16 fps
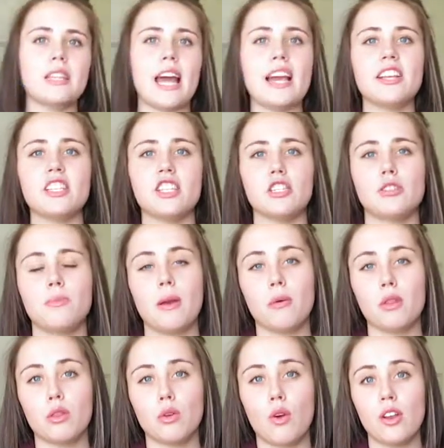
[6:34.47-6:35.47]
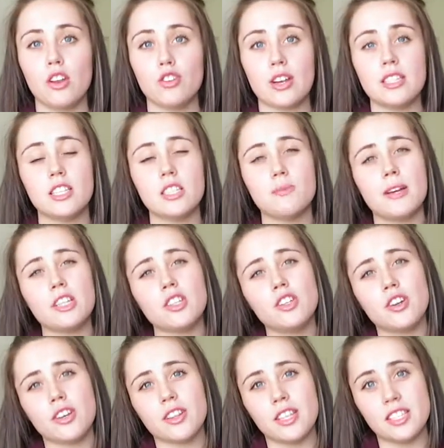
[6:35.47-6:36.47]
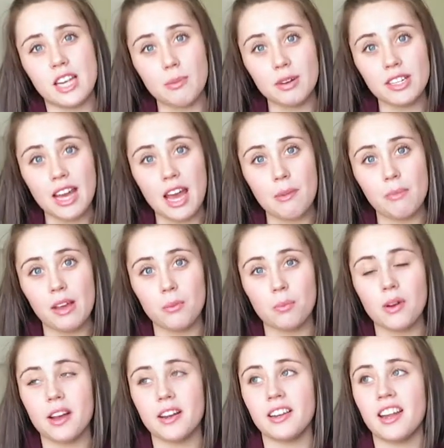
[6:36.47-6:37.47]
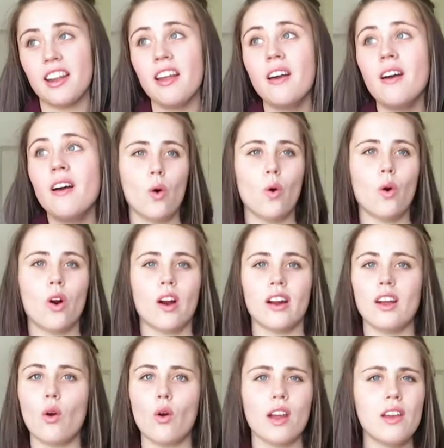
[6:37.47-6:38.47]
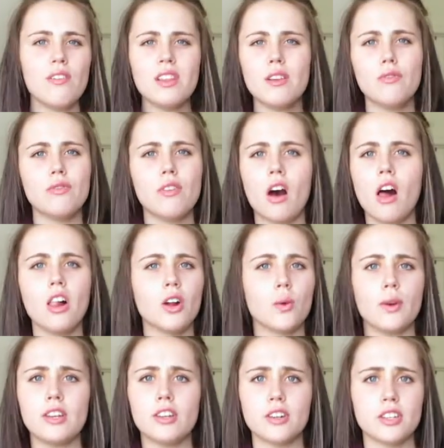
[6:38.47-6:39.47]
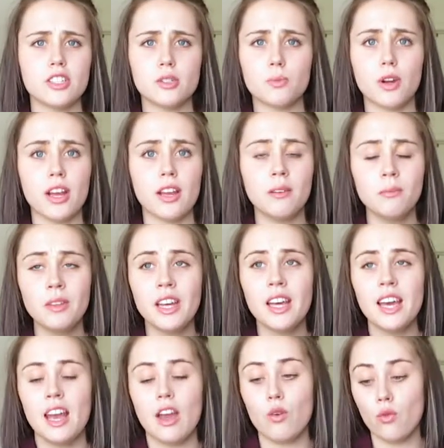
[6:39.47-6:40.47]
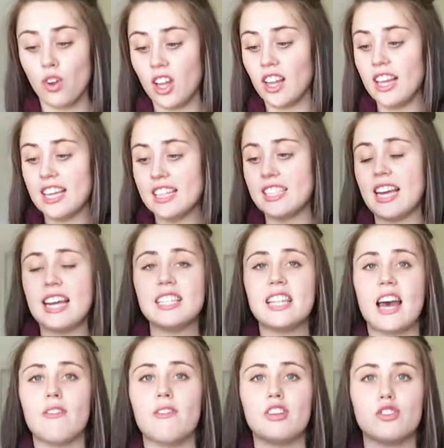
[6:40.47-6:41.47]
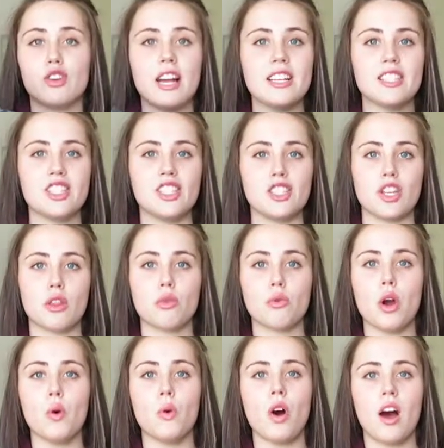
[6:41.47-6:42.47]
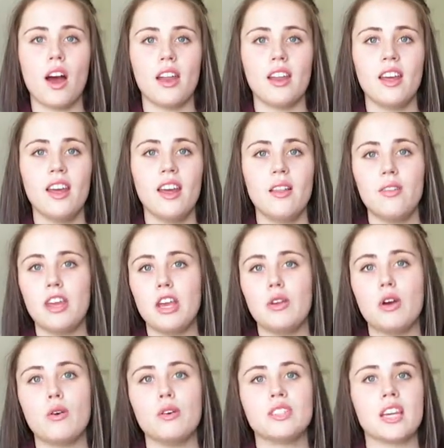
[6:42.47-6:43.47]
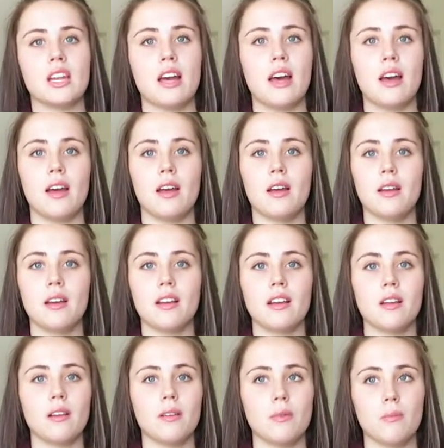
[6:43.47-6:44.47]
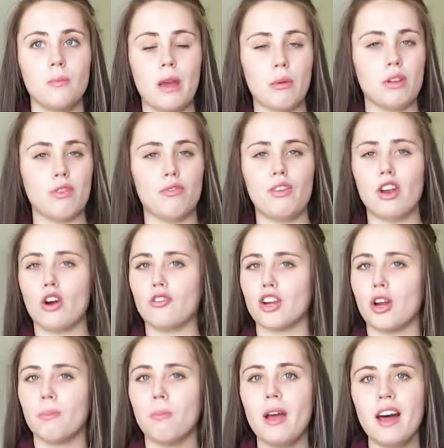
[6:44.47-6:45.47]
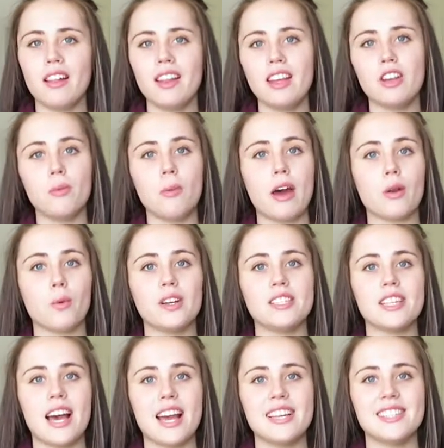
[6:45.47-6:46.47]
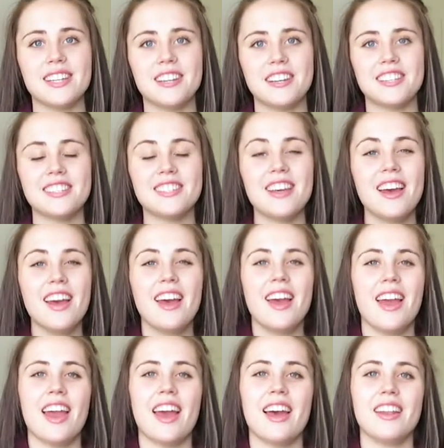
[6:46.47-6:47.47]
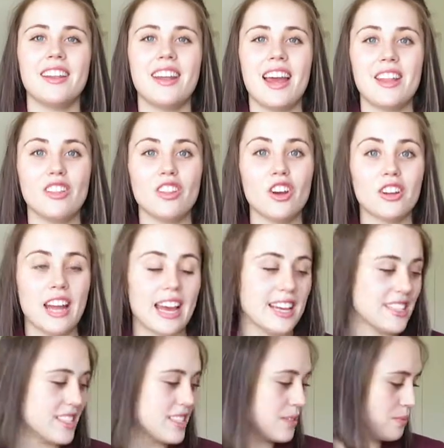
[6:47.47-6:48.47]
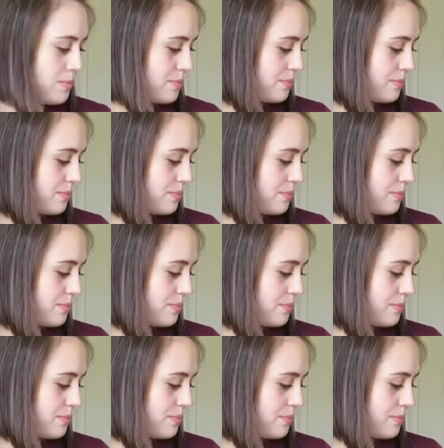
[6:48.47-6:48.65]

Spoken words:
nice just to be able to throw in a dress, especially during the summertime being pregnant or even the fall or winter or spring. It really is nice to have a dress just to throw on that you know is gonna be able to fit over your belly no matter what size it is and look nice.